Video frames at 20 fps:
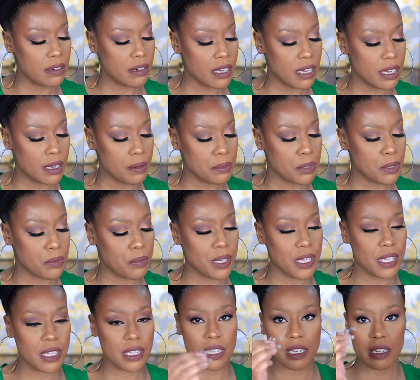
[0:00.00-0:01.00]
comes
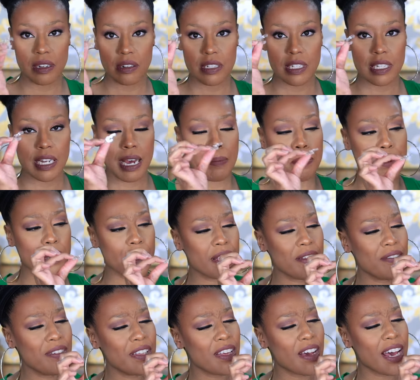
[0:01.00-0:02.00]
with a little stopper,
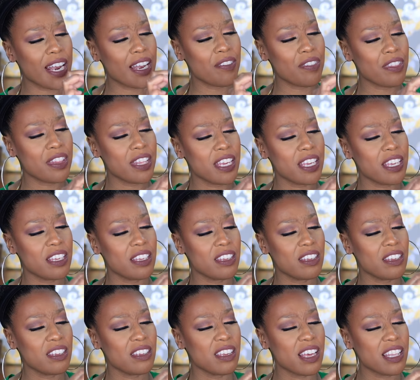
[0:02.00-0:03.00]
even though
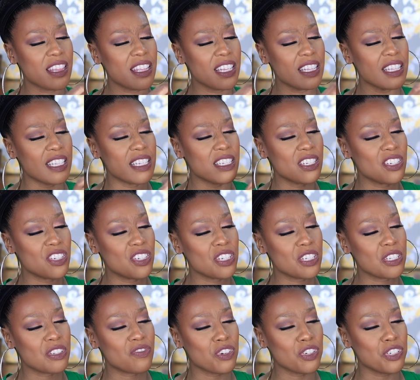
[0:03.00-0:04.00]
I think this is
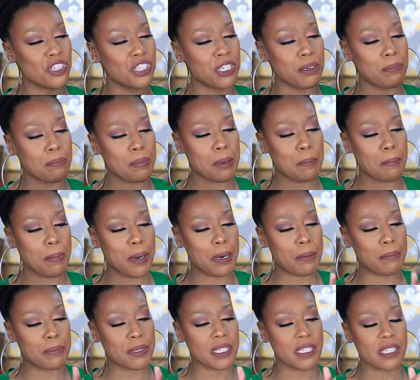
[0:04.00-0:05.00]
just for shipping
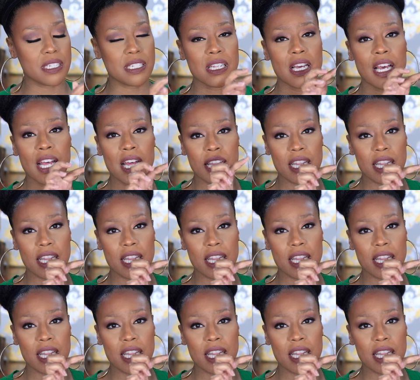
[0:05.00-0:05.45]
purposes.